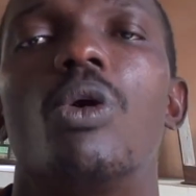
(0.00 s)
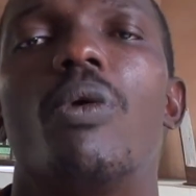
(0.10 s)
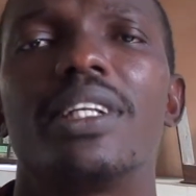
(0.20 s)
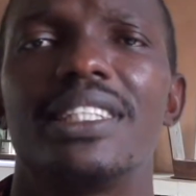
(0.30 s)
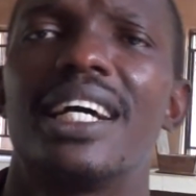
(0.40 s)

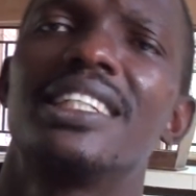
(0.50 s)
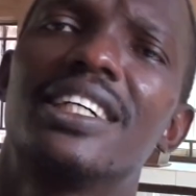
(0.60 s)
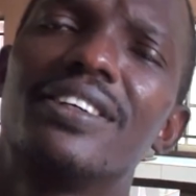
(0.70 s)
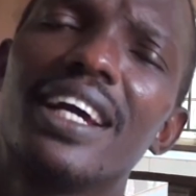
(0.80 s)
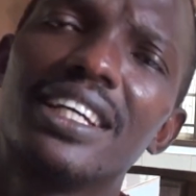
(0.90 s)
what is
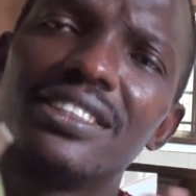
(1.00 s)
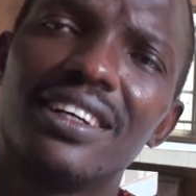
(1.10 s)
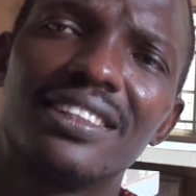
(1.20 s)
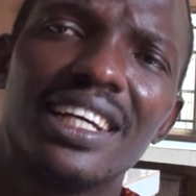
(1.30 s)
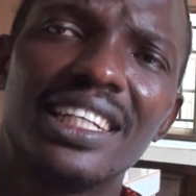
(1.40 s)
tagiri
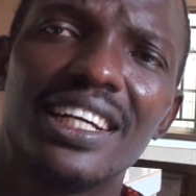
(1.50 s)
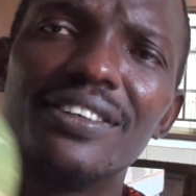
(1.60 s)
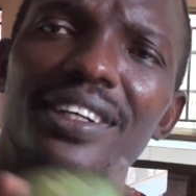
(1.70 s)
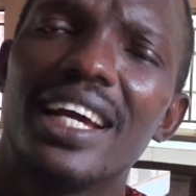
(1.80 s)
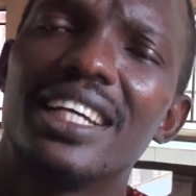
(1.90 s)
extract?
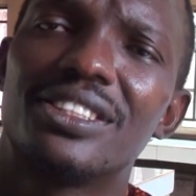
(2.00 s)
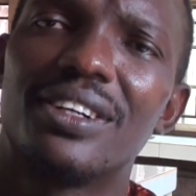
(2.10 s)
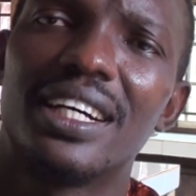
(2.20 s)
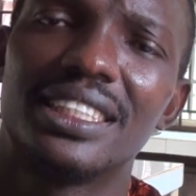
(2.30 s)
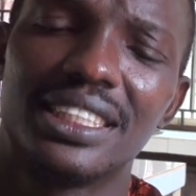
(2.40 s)
Tagiri
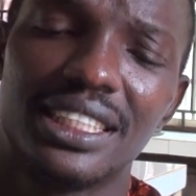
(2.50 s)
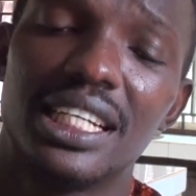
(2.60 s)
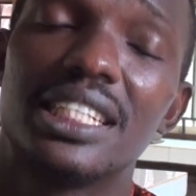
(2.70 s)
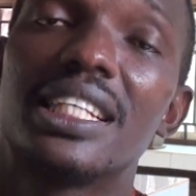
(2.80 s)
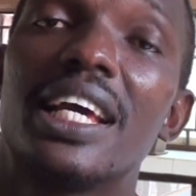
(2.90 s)
extract
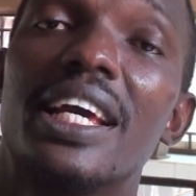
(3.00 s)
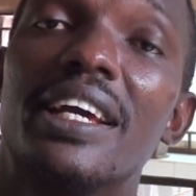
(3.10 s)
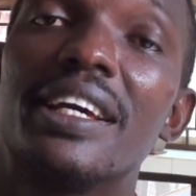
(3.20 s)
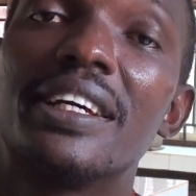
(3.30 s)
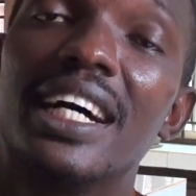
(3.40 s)
is a,
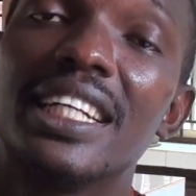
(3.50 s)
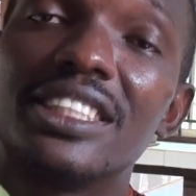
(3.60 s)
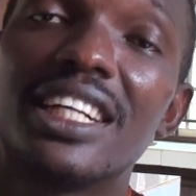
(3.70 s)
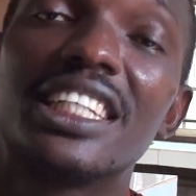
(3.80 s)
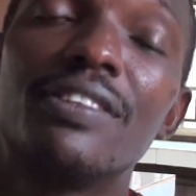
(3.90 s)
an
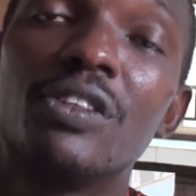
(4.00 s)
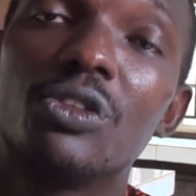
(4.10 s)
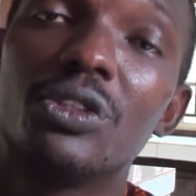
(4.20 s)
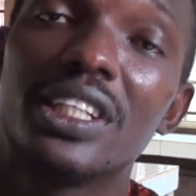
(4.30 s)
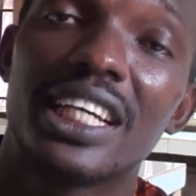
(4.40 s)
extract given
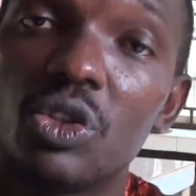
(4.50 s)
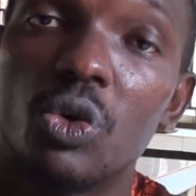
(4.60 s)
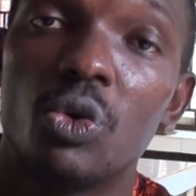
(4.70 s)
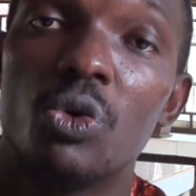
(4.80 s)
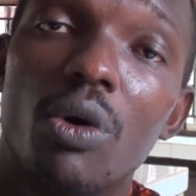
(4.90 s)
to check to
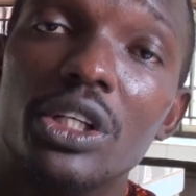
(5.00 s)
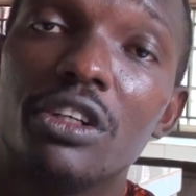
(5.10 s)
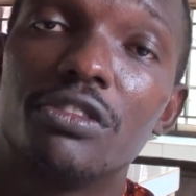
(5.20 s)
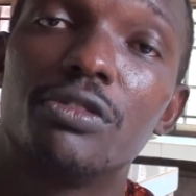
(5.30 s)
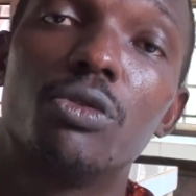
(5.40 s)
ward
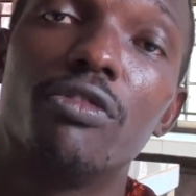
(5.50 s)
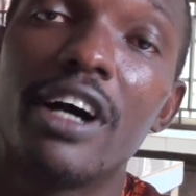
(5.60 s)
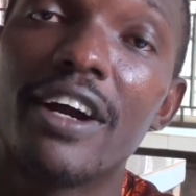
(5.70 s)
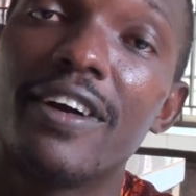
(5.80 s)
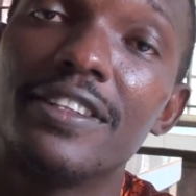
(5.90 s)
off
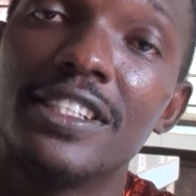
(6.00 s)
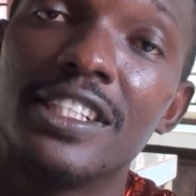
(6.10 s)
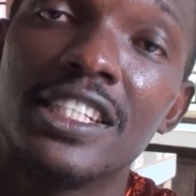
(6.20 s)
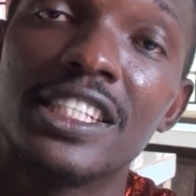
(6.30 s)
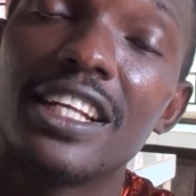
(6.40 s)
viral
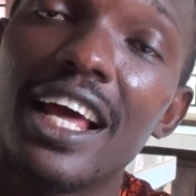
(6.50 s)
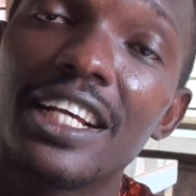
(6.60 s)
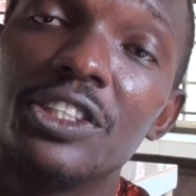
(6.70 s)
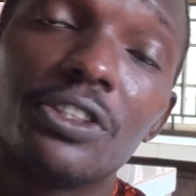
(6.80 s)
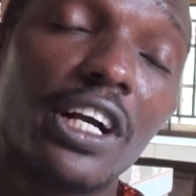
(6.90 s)
diseases like
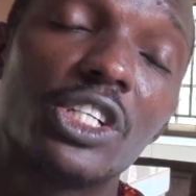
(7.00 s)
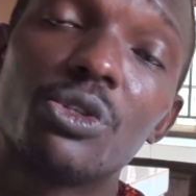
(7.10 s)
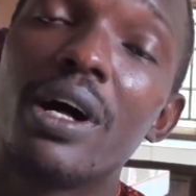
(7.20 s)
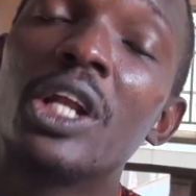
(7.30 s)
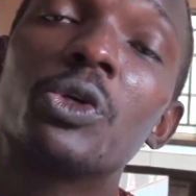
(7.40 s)

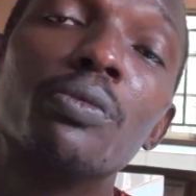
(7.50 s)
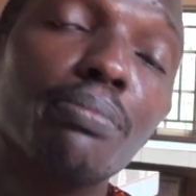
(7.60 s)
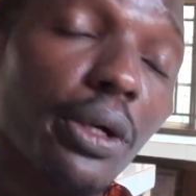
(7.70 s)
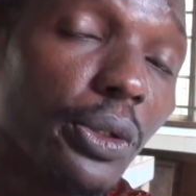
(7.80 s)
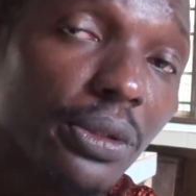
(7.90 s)
Newcastle and
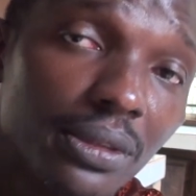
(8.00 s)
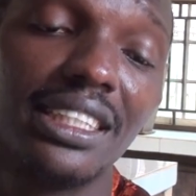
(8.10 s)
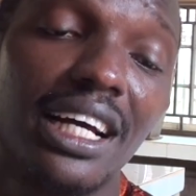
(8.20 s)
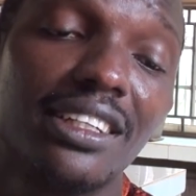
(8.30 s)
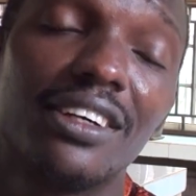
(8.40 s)
Gumboro.
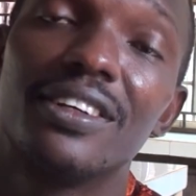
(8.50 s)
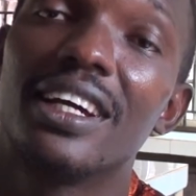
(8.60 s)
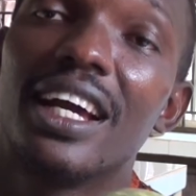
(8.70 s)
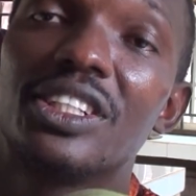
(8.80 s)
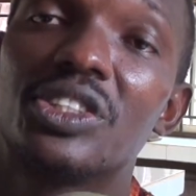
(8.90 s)

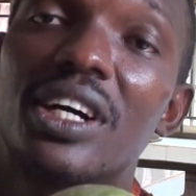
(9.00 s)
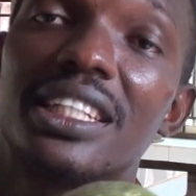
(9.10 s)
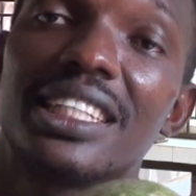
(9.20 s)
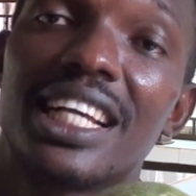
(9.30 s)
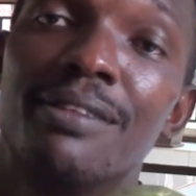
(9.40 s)
Tagiri
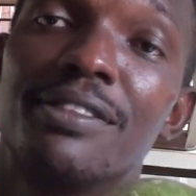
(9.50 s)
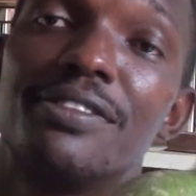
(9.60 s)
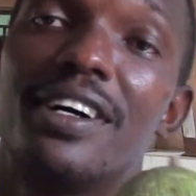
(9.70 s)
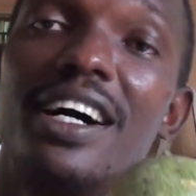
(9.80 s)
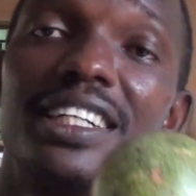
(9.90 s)
extract can be
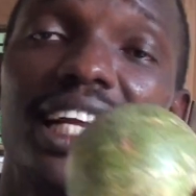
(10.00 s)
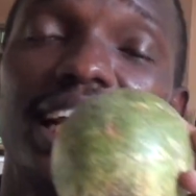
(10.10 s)
found